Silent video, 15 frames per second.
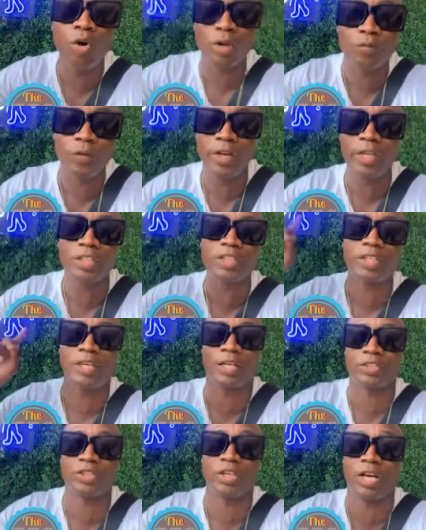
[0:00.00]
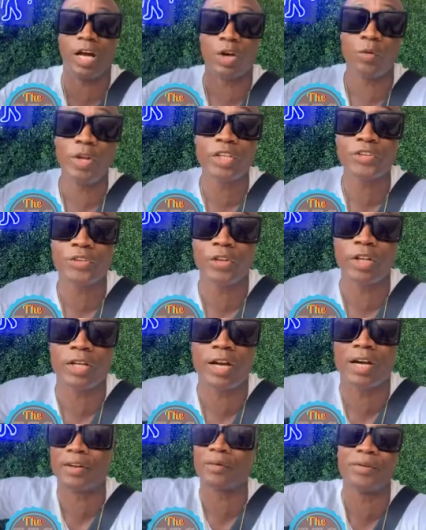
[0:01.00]
Bob Village, Kitchener, reach to
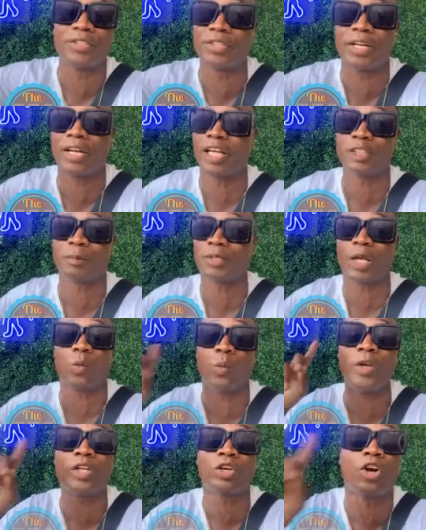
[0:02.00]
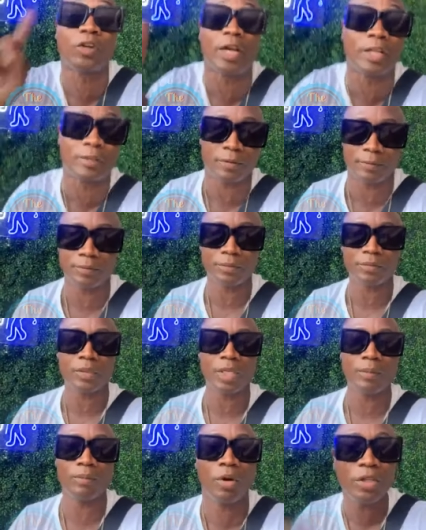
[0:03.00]
the Kano Regional Hospital with Quran,
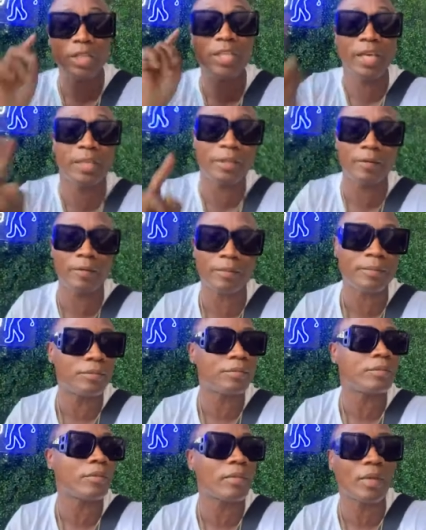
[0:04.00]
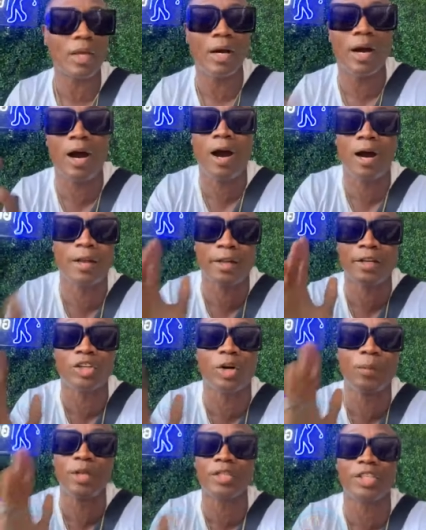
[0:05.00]
but yet all of
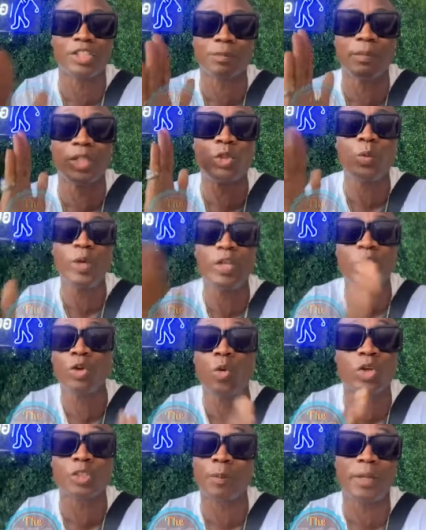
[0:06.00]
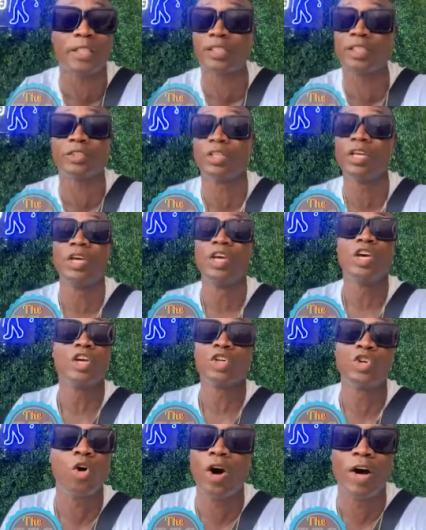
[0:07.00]
the communities between those places
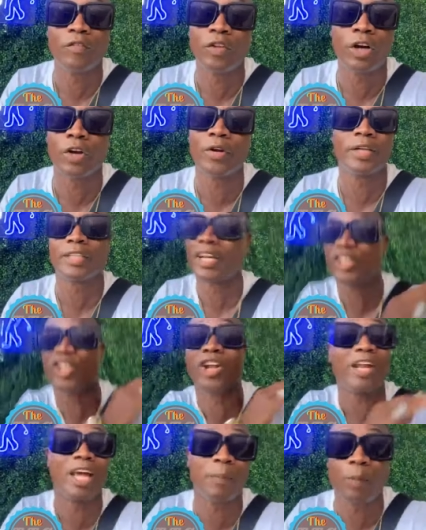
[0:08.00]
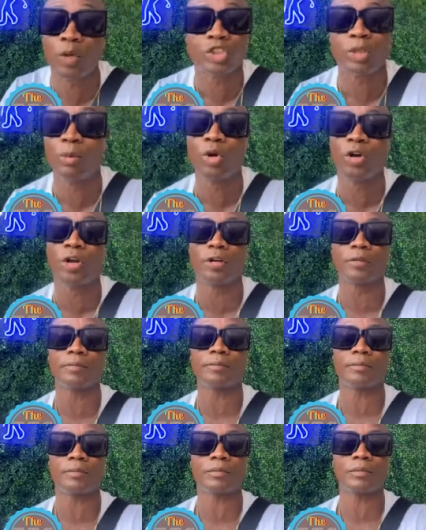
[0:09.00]
don't have no current and no light post and blow them.